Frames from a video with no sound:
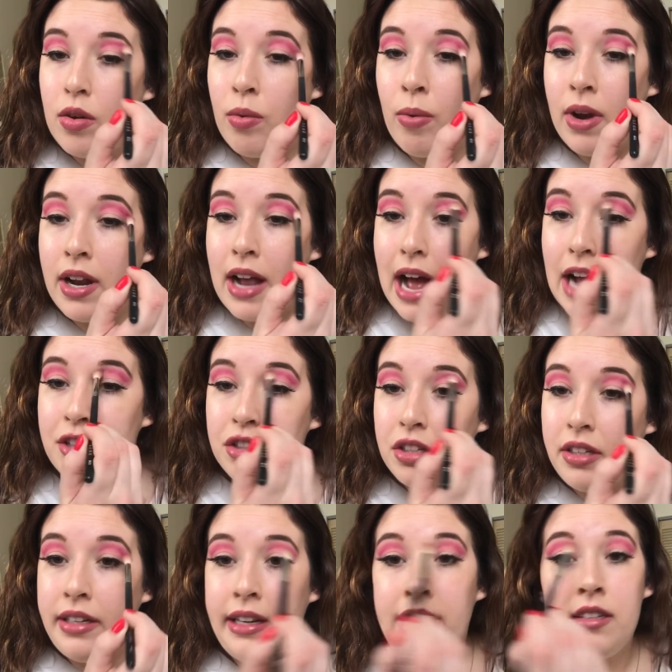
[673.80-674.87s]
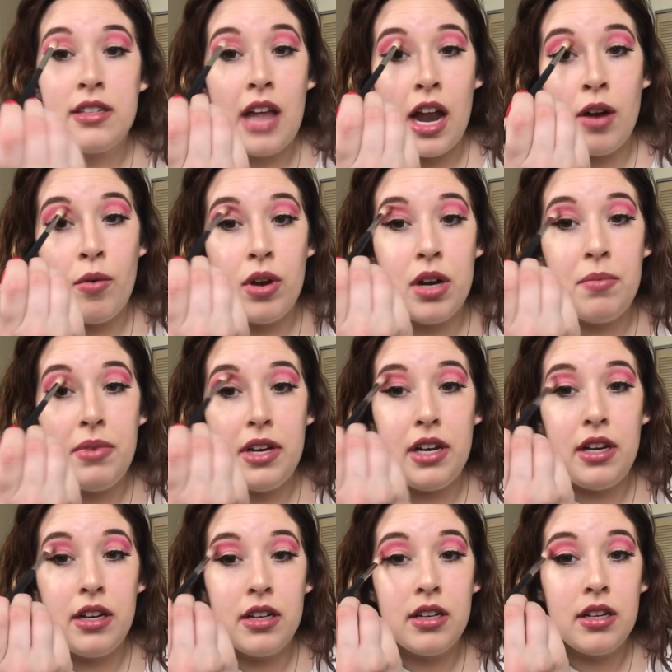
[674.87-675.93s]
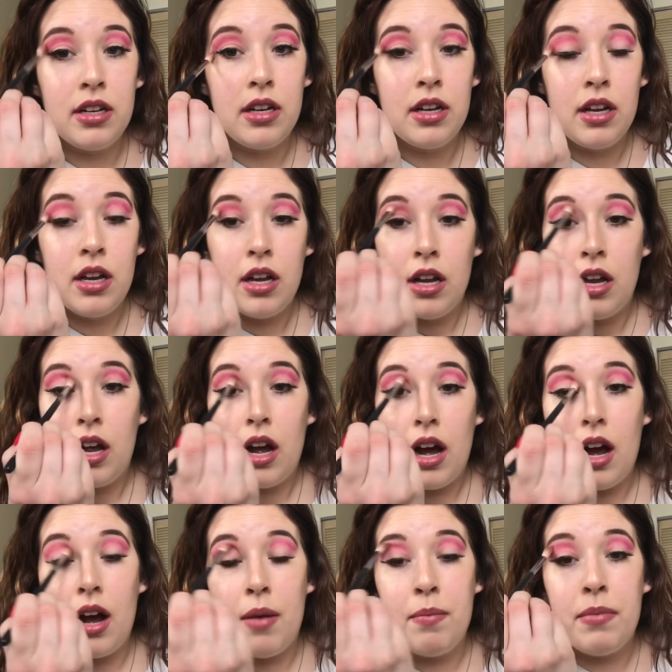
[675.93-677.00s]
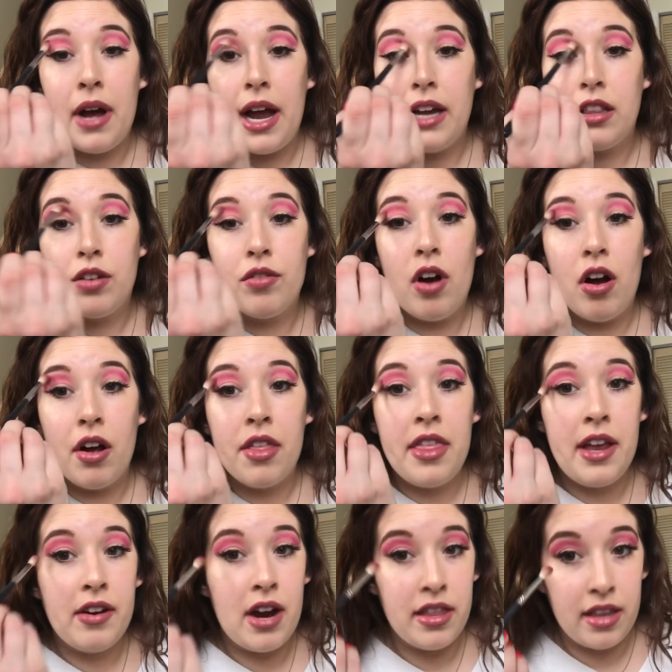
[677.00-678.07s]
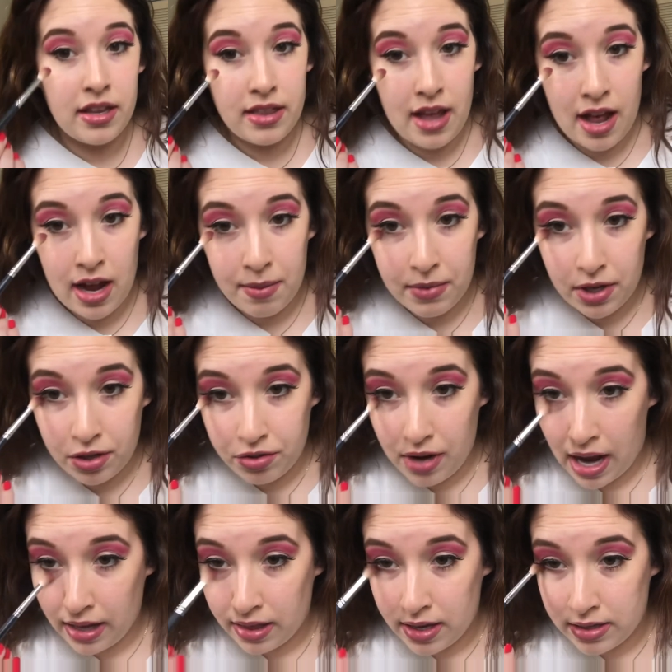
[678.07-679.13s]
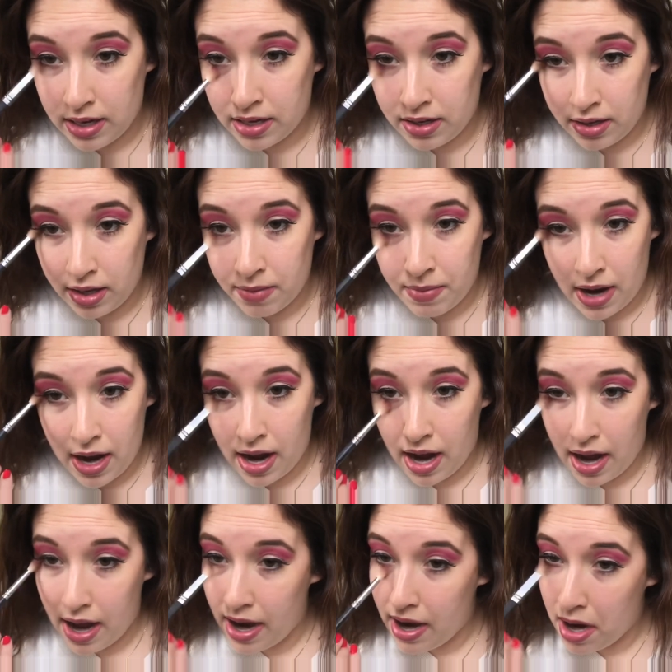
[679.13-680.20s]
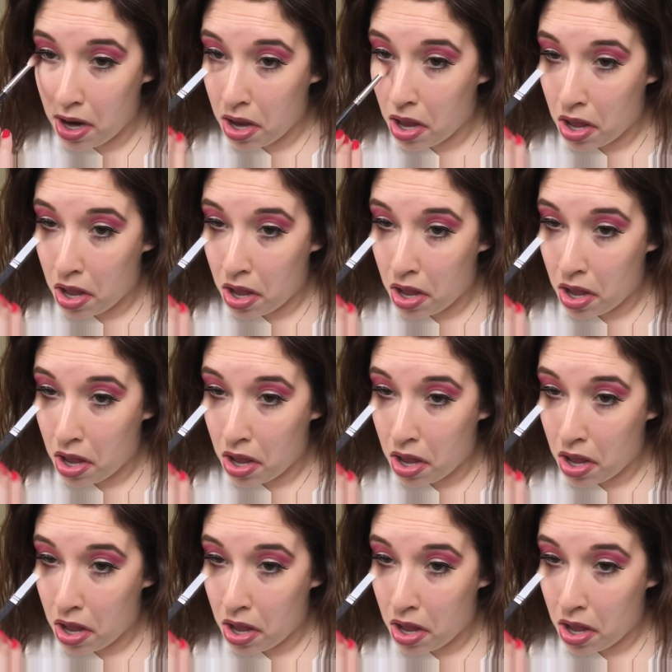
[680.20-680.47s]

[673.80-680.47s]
what it actually needs, because I don't want to be buying the wrong thing or anything like that. I'm going to drag this underneath my eye.